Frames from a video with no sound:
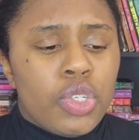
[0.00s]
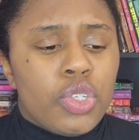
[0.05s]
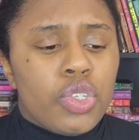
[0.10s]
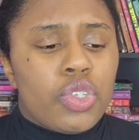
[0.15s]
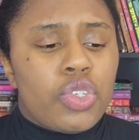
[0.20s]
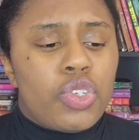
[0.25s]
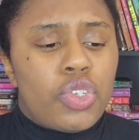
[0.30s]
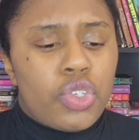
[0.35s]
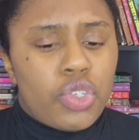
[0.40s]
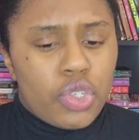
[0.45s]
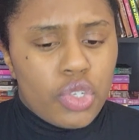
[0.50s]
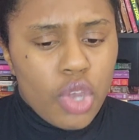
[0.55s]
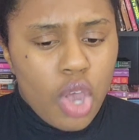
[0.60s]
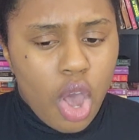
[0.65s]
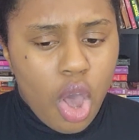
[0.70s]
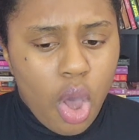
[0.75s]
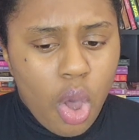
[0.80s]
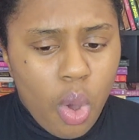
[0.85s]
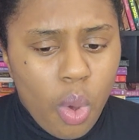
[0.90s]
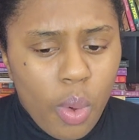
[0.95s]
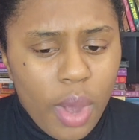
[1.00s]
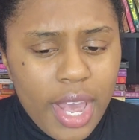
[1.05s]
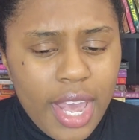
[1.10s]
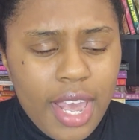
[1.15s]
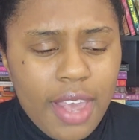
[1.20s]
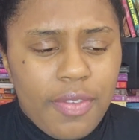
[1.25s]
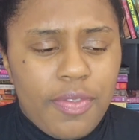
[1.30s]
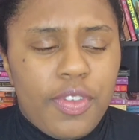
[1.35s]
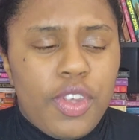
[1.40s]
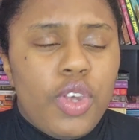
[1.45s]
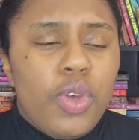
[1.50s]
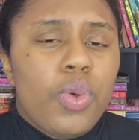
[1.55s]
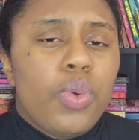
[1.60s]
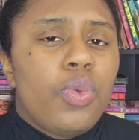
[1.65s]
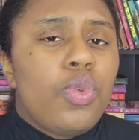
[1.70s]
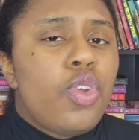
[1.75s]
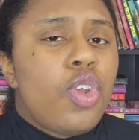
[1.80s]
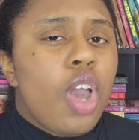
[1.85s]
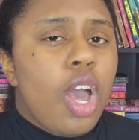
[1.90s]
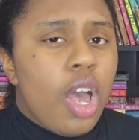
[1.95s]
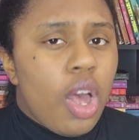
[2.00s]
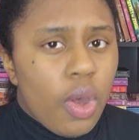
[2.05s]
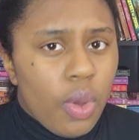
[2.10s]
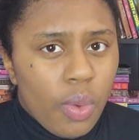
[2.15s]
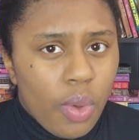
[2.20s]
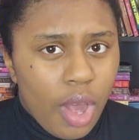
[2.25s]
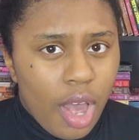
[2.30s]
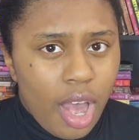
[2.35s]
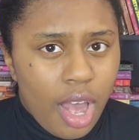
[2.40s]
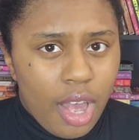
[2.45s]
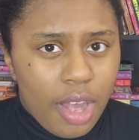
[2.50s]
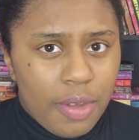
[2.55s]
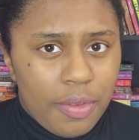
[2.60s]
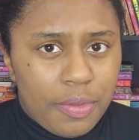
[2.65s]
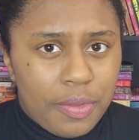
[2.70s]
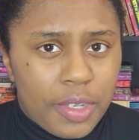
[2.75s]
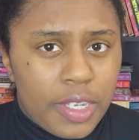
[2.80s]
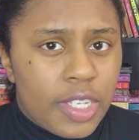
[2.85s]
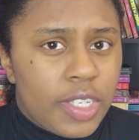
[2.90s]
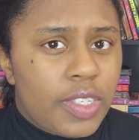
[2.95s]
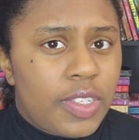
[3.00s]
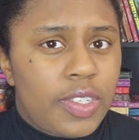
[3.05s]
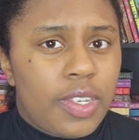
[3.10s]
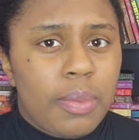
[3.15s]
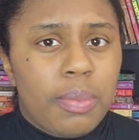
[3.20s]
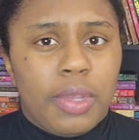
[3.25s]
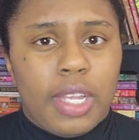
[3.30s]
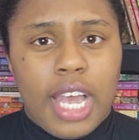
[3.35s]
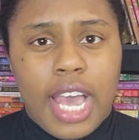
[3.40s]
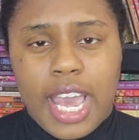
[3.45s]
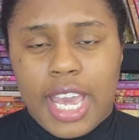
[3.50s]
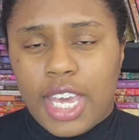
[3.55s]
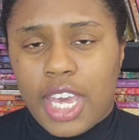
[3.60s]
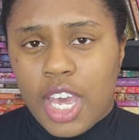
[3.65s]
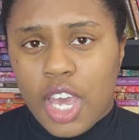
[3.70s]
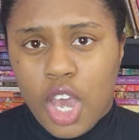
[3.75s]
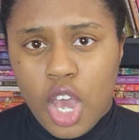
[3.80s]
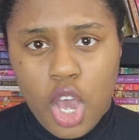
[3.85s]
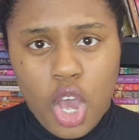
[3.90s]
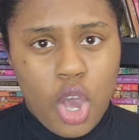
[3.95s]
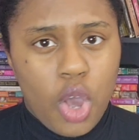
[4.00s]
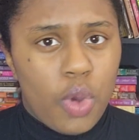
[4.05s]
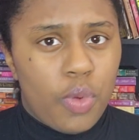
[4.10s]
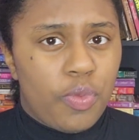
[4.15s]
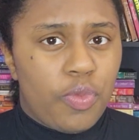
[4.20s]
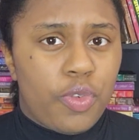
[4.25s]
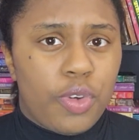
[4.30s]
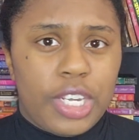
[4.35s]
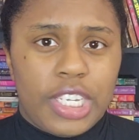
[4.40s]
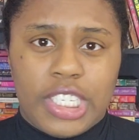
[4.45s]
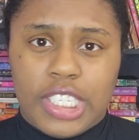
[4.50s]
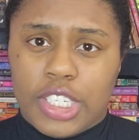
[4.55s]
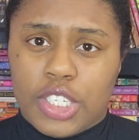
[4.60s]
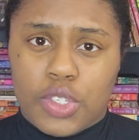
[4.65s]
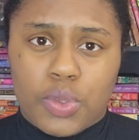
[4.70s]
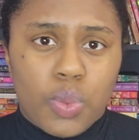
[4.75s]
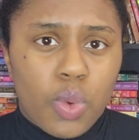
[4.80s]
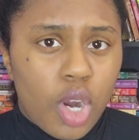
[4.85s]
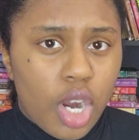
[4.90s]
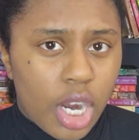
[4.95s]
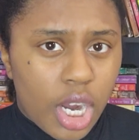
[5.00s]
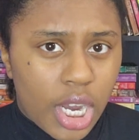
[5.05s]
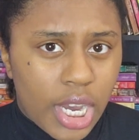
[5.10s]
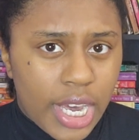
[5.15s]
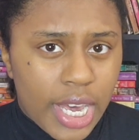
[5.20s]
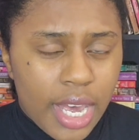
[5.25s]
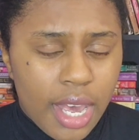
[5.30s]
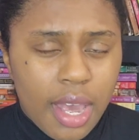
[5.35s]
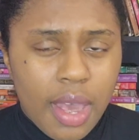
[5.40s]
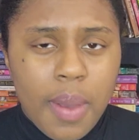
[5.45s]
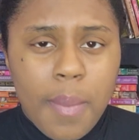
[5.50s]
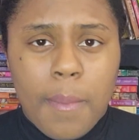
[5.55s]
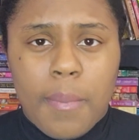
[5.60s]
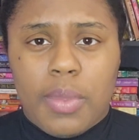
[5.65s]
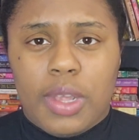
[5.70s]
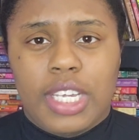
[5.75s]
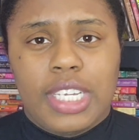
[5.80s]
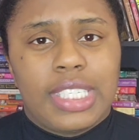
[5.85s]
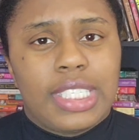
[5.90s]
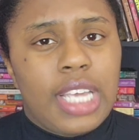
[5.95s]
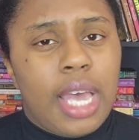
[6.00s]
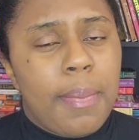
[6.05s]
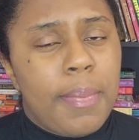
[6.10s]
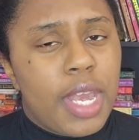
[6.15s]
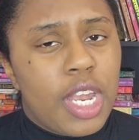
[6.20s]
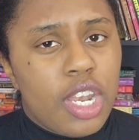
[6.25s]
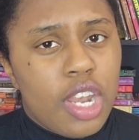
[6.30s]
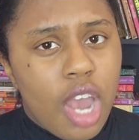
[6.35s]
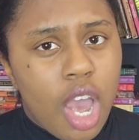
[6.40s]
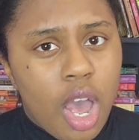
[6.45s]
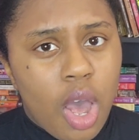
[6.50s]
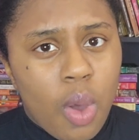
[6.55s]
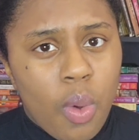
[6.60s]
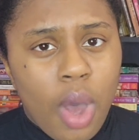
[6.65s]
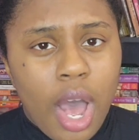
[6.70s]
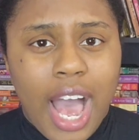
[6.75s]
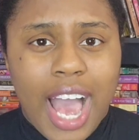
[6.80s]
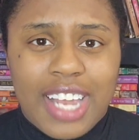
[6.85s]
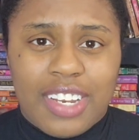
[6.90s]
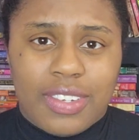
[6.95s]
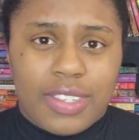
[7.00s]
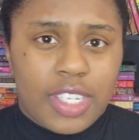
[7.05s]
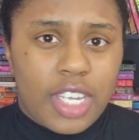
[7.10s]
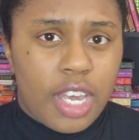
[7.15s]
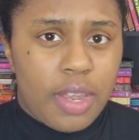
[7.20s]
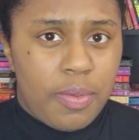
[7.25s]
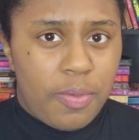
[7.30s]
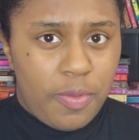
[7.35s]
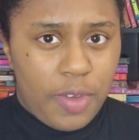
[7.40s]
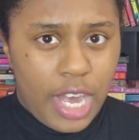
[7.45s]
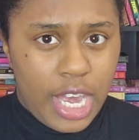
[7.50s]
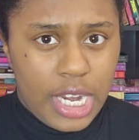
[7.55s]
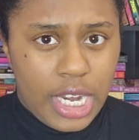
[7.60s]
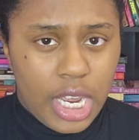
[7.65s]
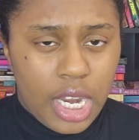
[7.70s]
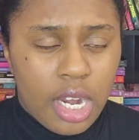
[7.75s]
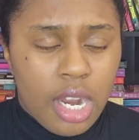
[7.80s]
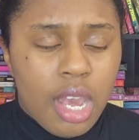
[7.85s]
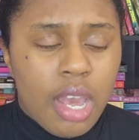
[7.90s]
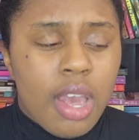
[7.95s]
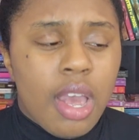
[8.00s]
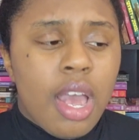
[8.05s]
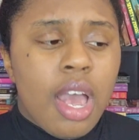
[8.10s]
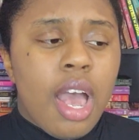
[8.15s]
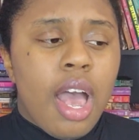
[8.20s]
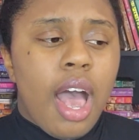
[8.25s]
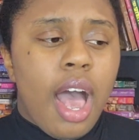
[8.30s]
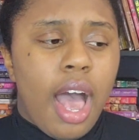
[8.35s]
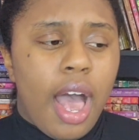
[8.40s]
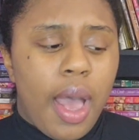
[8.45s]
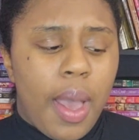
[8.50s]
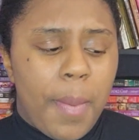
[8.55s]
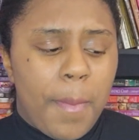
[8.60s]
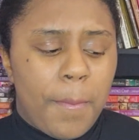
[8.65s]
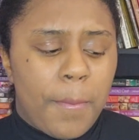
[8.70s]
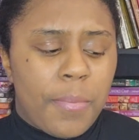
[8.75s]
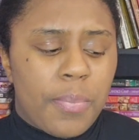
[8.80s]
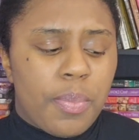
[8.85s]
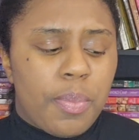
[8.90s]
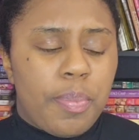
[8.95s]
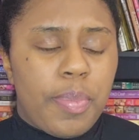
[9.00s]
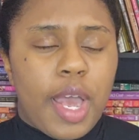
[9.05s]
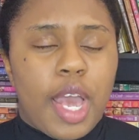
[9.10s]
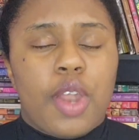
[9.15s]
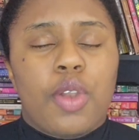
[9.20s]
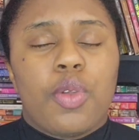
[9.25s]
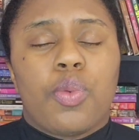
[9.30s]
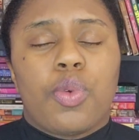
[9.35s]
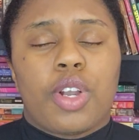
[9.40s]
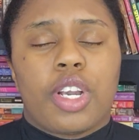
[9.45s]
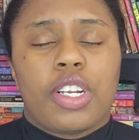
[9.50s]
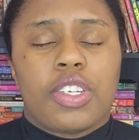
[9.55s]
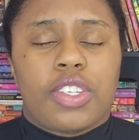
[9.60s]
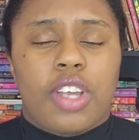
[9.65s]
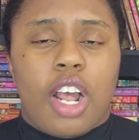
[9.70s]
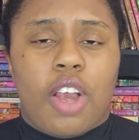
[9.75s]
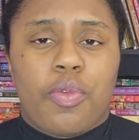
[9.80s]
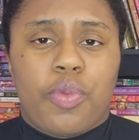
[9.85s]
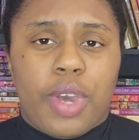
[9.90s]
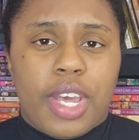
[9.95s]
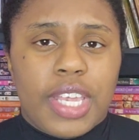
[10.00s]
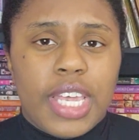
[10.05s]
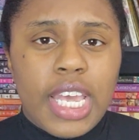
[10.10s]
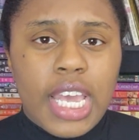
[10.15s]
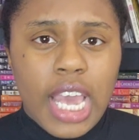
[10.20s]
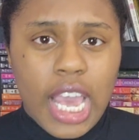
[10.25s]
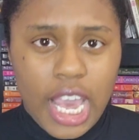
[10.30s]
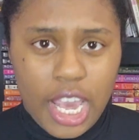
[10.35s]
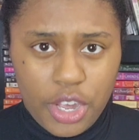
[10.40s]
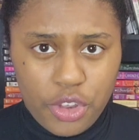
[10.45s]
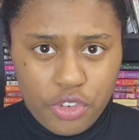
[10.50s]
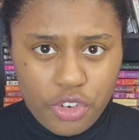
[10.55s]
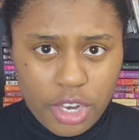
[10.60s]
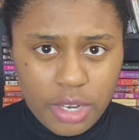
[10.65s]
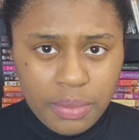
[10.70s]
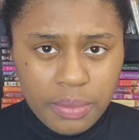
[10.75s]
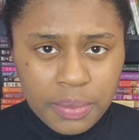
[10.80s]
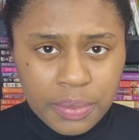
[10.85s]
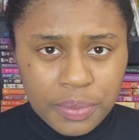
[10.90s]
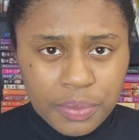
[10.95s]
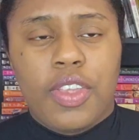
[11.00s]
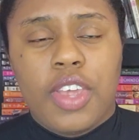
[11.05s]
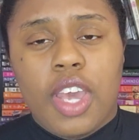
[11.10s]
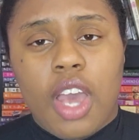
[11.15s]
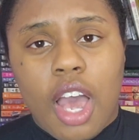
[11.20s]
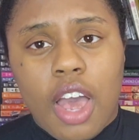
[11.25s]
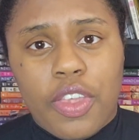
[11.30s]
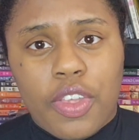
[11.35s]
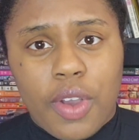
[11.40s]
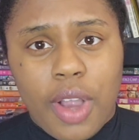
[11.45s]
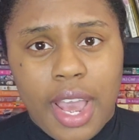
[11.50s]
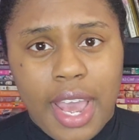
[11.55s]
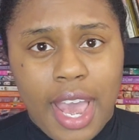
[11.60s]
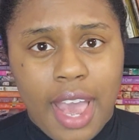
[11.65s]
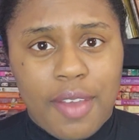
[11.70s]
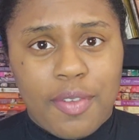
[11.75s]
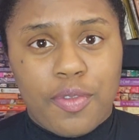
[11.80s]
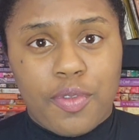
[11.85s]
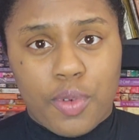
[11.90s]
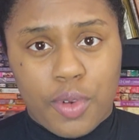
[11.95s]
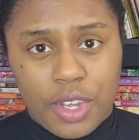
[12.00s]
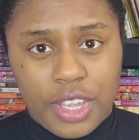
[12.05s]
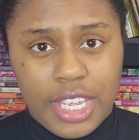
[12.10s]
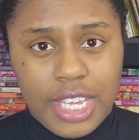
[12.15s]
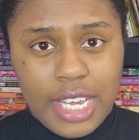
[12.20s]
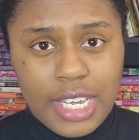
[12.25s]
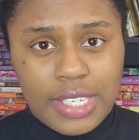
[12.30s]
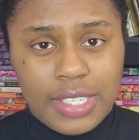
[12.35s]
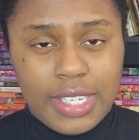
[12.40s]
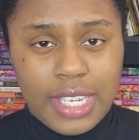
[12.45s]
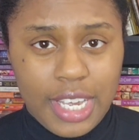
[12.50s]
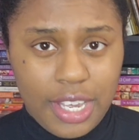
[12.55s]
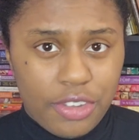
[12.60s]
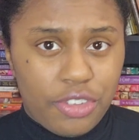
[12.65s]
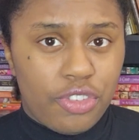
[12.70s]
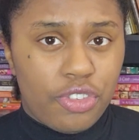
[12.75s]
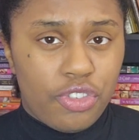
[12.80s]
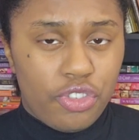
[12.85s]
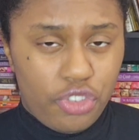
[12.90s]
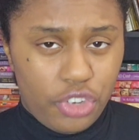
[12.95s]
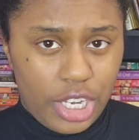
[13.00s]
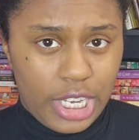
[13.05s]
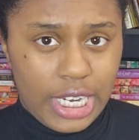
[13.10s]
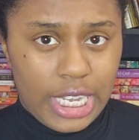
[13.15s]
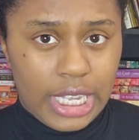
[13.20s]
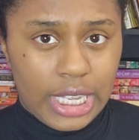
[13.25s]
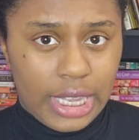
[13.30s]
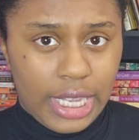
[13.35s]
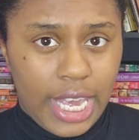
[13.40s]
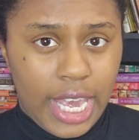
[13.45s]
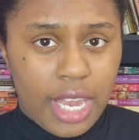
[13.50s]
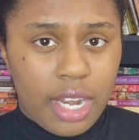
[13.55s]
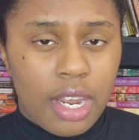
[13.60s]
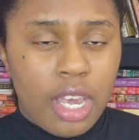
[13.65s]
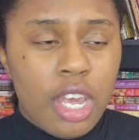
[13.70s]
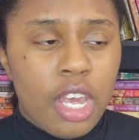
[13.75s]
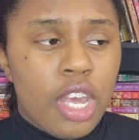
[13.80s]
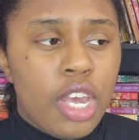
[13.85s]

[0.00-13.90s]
So if you know of some Own Voices work, please let me know. I just couldn't find it. But we're going to start off with Asian. The author I have for this is Jeannie Lin.